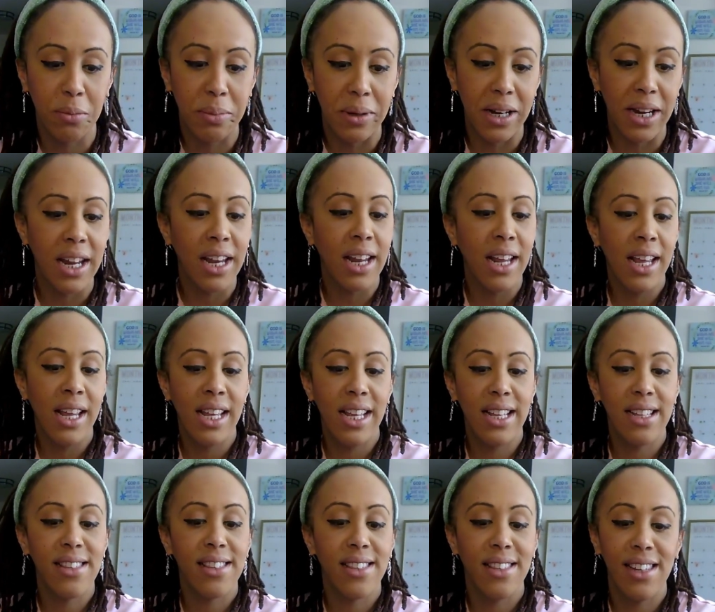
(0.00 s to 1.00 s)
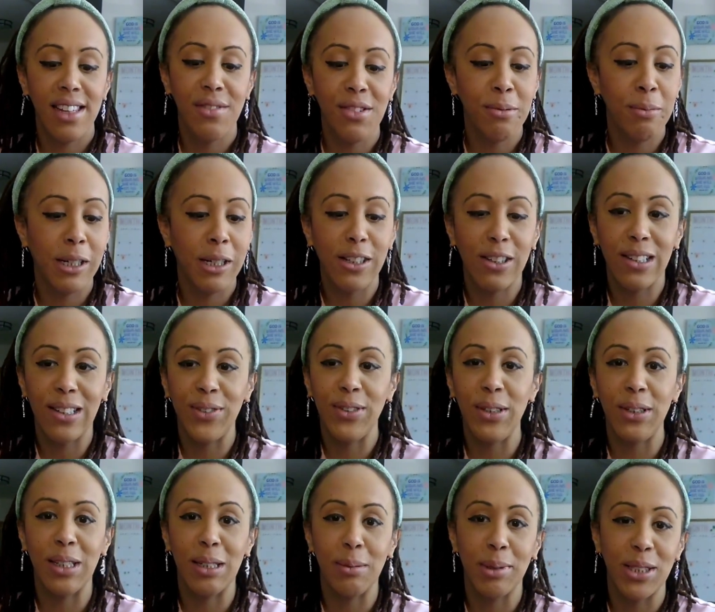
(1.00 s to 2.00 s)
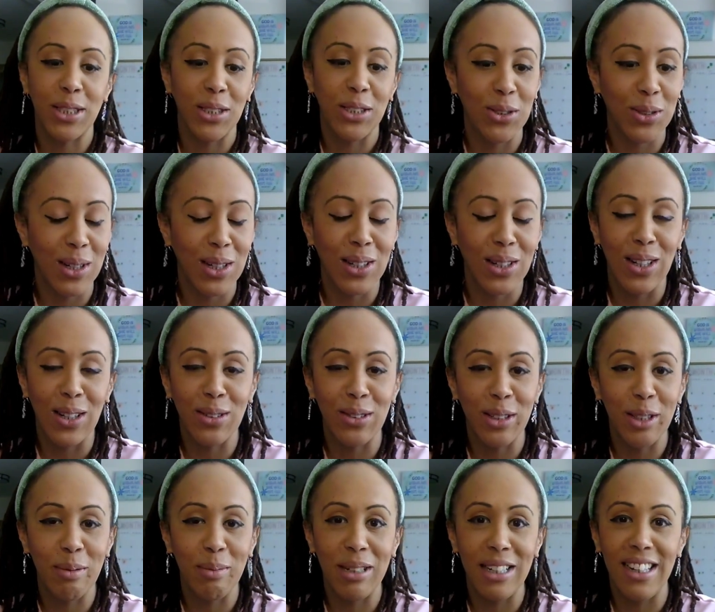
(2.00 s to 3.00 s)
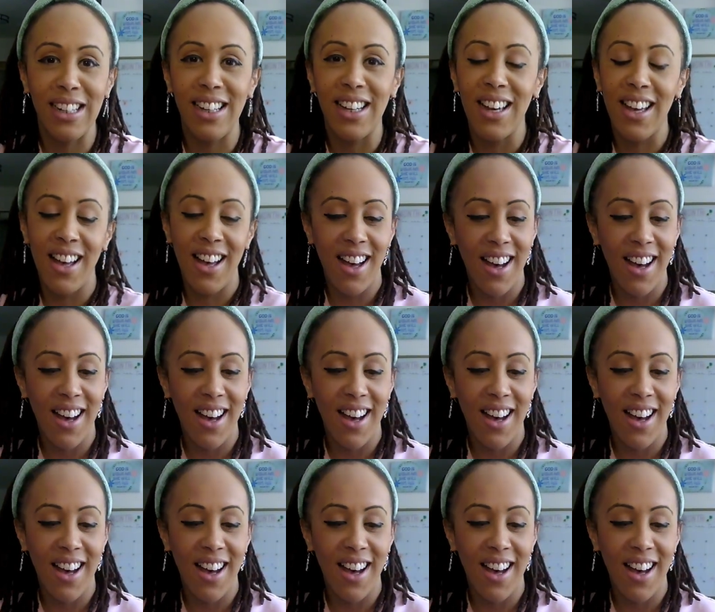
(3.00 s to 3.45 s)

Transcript: But it's even better if you're able to join along with me.